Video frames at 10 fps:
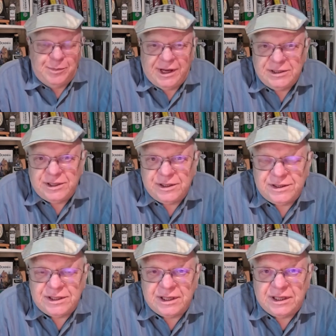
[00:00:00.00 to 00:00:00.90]
Because
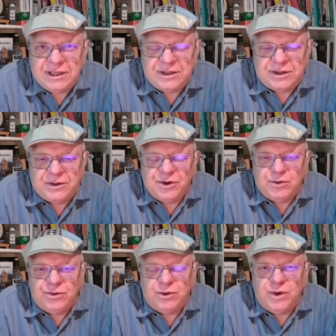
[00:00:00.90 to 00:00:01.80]
as
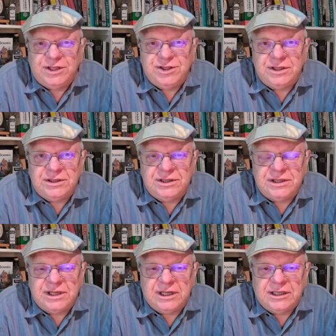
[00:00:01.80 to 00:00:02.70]
the Russians
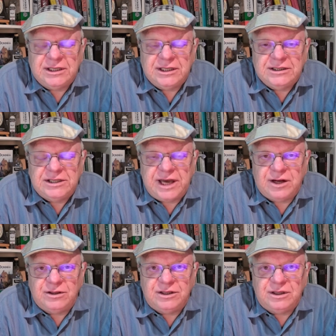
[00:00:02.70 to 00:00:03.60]

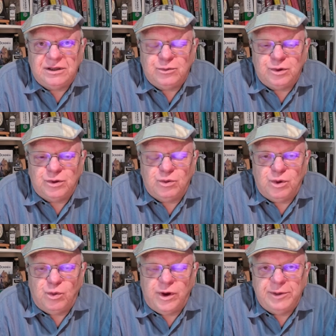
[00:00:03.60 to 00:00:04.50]
settled World
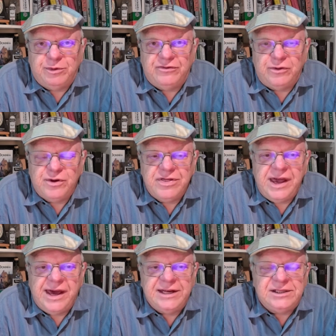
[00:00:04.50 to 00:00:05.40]
War I before
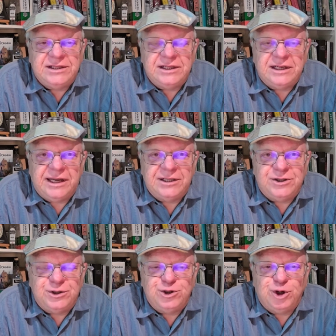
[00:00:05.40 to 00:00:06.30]
then, as
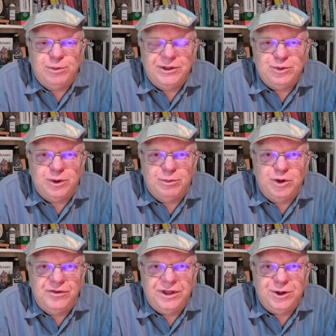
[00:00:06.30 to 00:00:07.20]
the Germans were
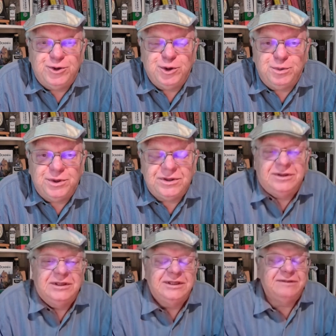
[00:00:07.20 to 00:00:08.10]
moving their
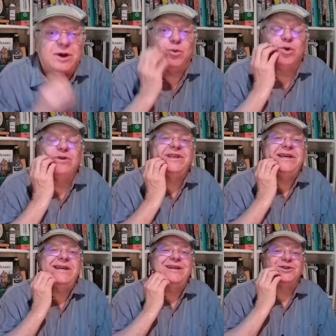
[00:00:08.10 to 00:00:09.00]
troops that were in
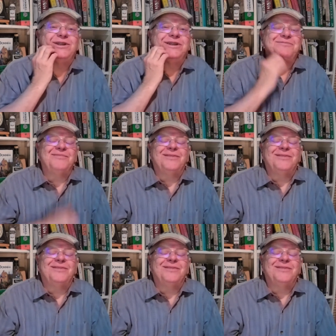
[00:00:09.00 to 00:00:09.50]
the east